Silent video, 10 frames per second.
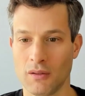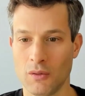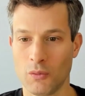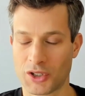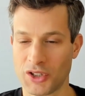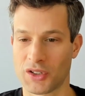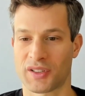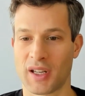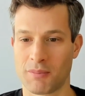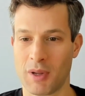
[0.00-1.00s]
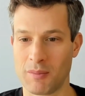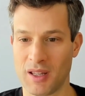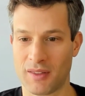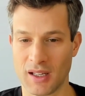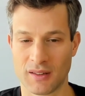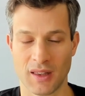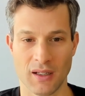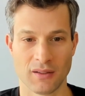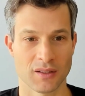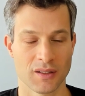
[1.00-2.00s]
What you just said made me think
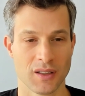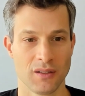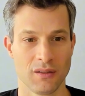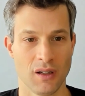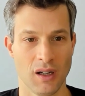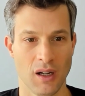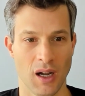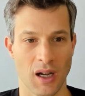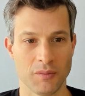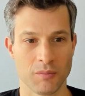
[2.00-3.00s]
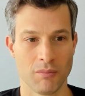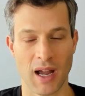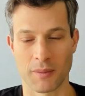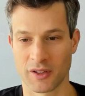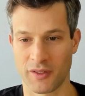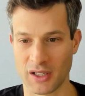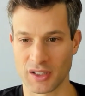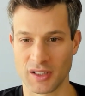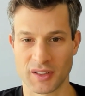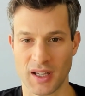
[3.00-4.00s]
that my
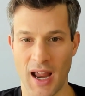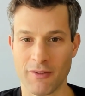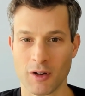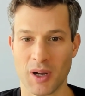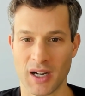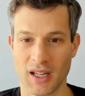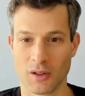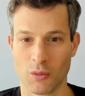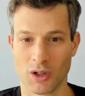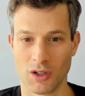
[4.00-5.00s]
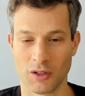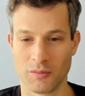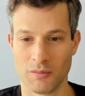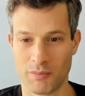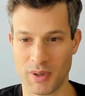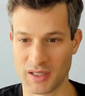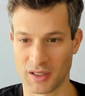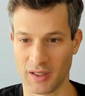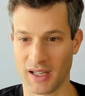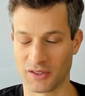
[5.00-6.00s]
observation is that everybody in the world
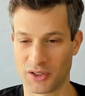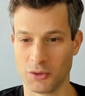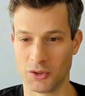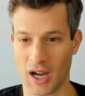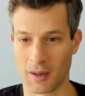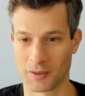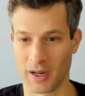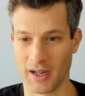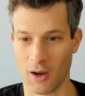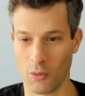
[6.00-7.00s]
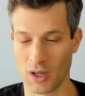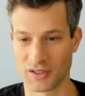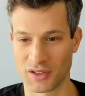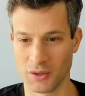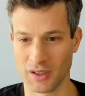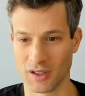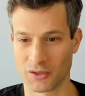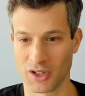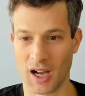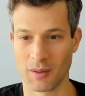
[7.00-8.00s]
basically has two jobs right now. One is doing their
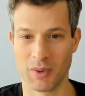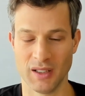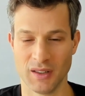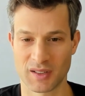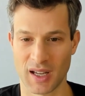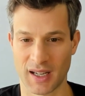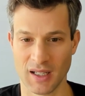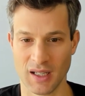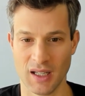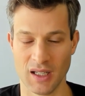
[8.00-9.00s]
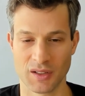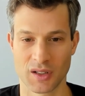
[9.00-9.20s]
job, and the second is